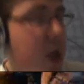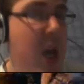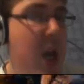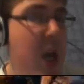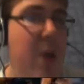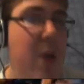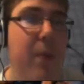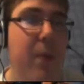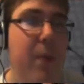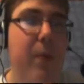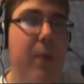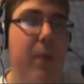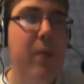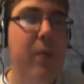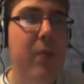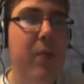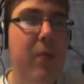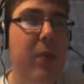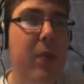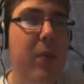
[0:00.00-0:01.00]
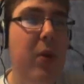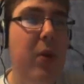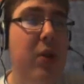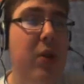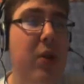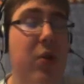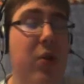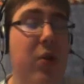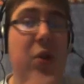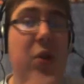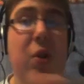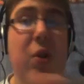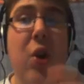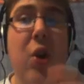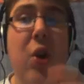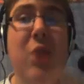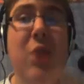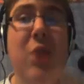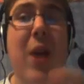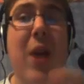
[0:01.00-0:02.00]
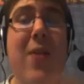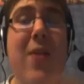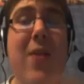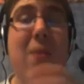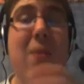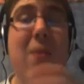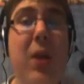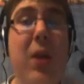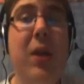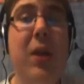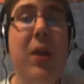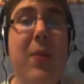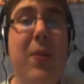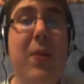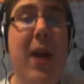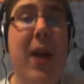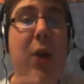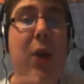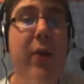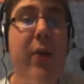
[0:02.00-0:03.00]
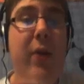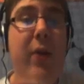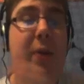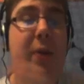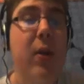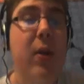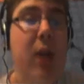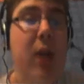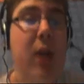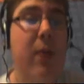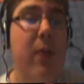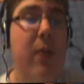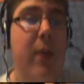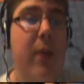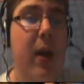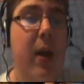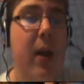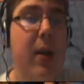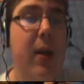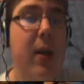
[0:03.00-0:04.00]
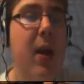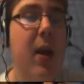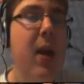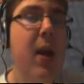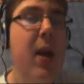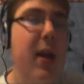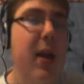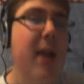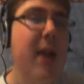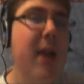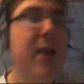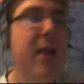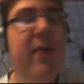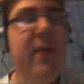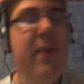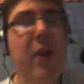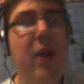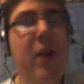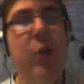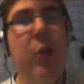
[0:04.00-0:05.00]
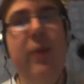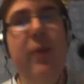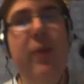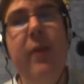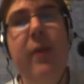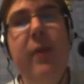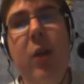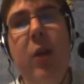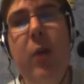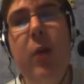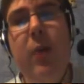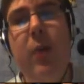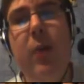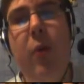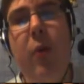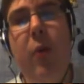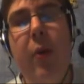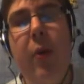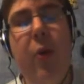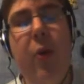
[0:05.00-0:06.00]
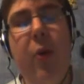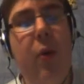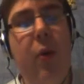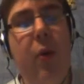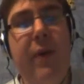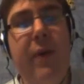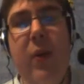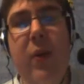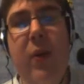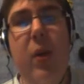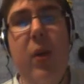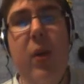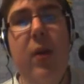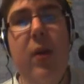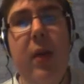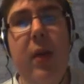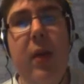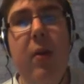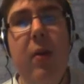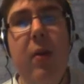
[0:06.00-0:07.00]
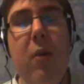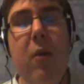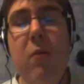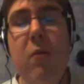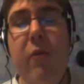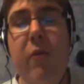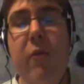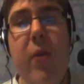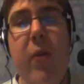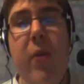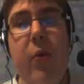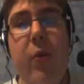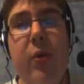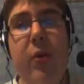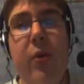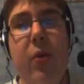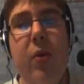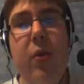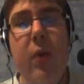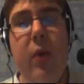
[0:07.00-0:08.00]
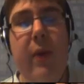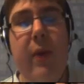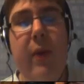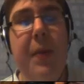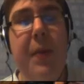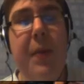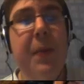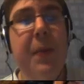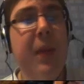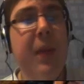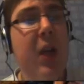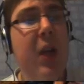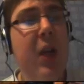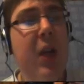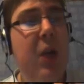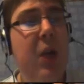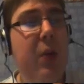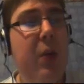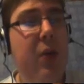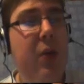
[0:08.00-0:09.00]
bit of a shame, because it's going to cost you a hell of a lot of money to buy it on the first time you buy it. Yes, after that it's going to be 15 quid a month, or 15 quid like 3 months or whatever.